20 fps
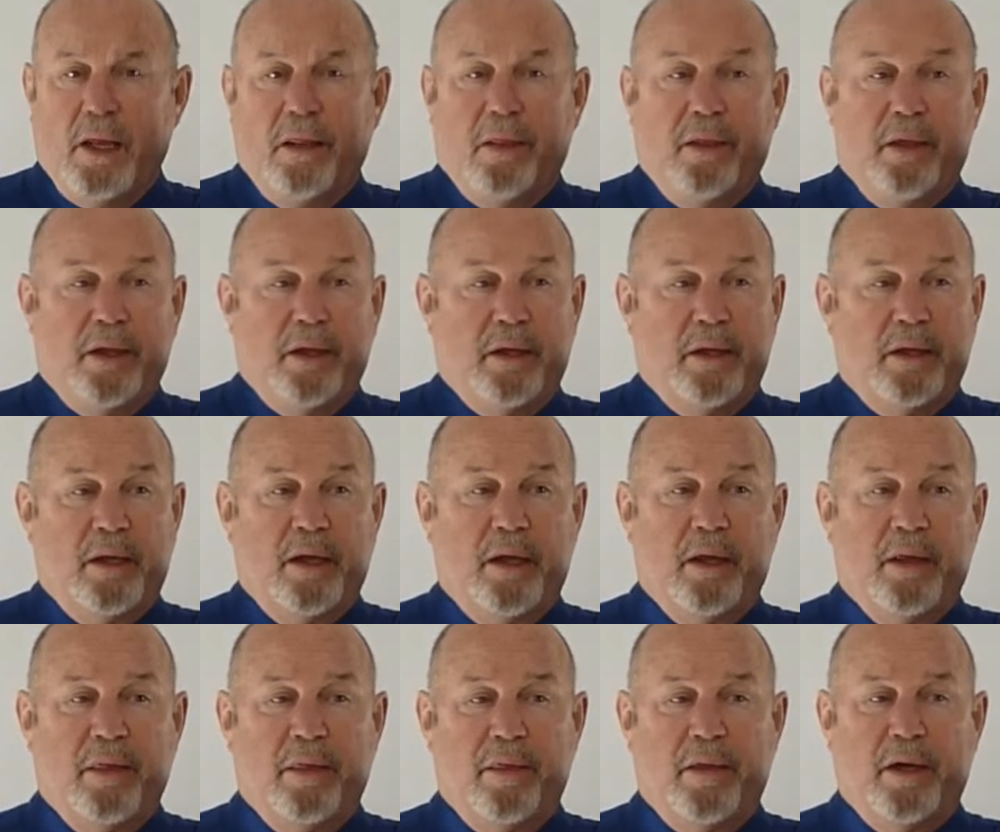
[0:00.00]

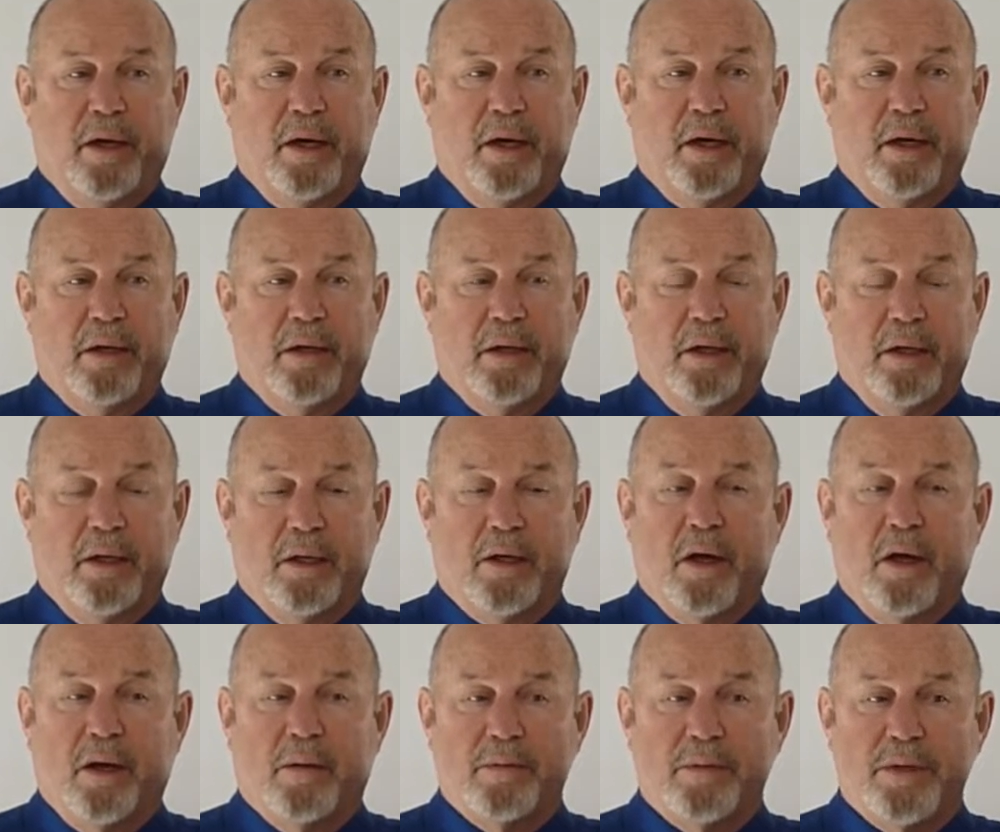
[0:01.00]
and
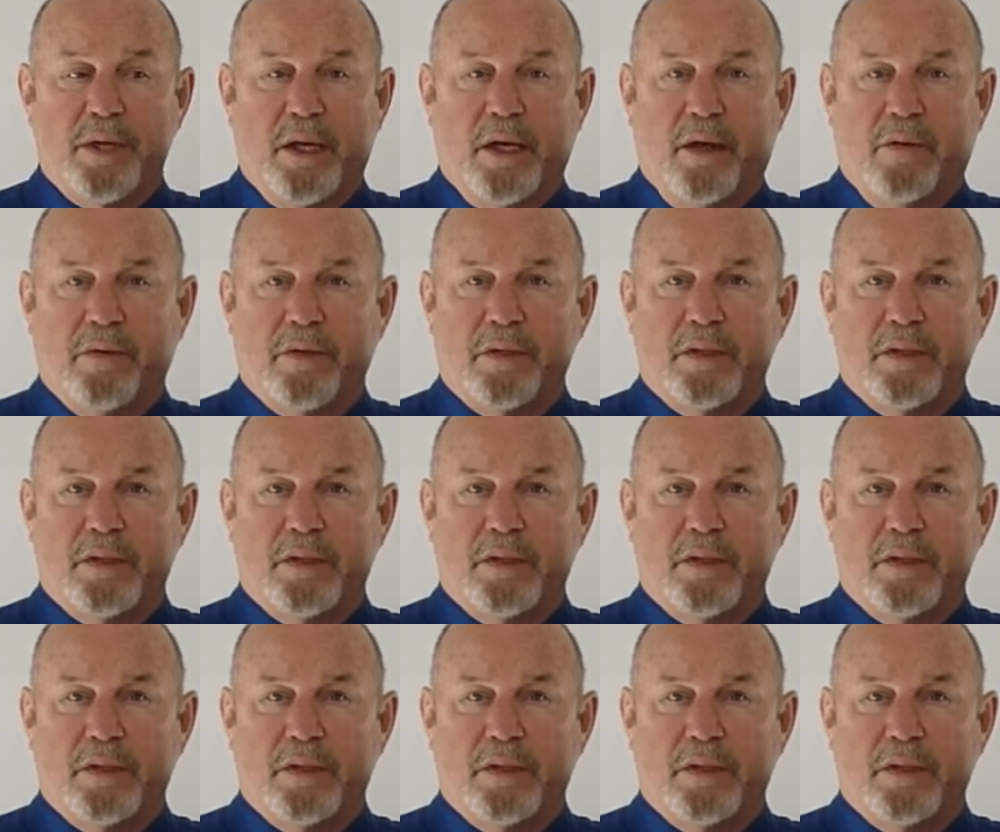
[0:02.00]
calms down,